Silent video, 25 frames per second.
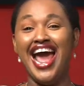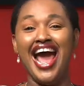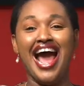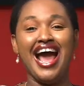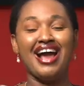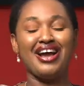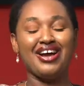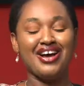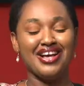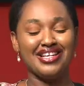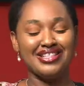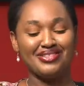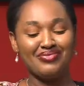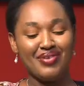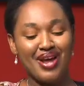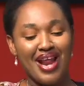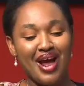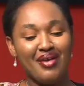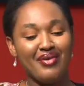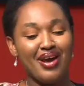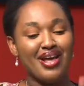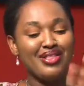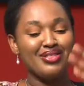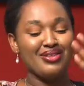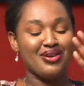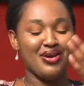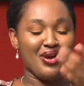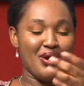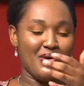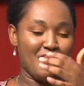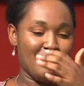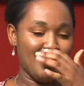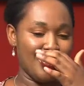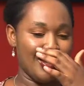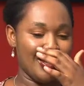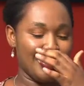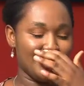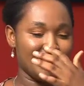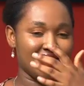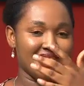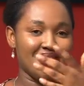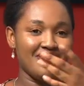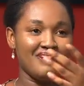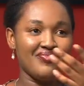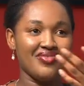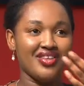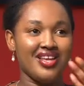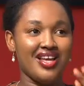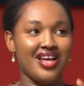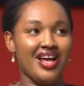Because when I went to your page,
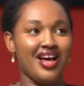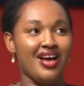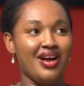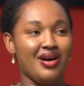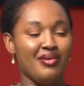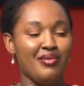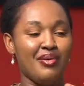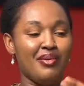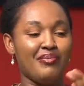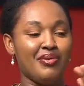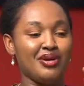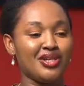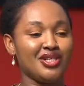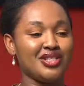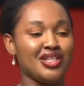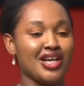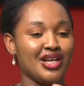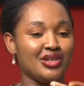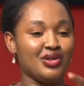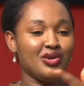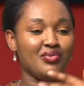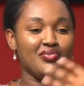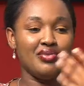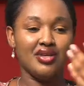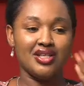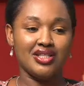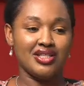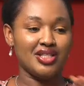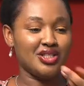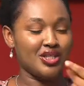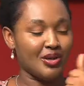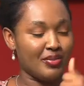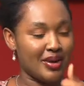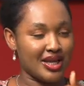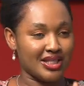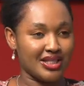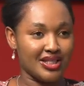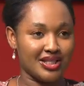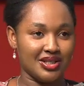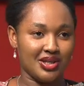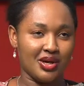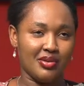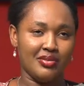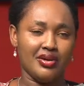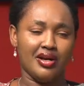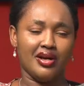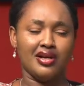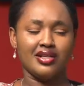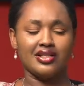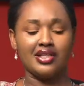a producer told me CJ Obassey is
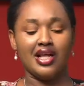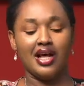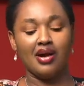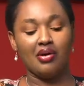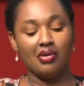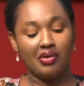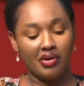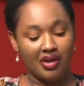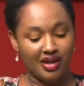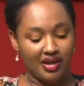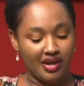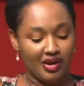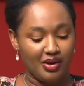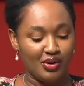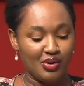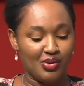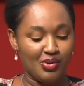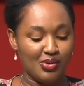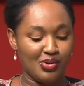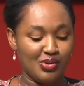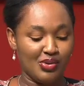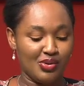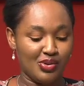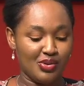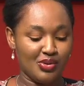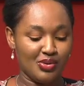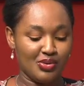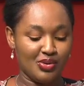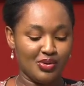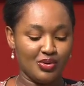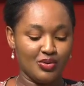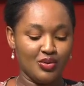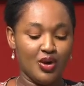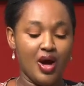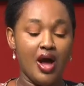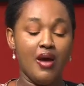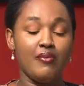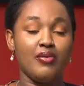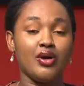coming. I was like, okay, cool.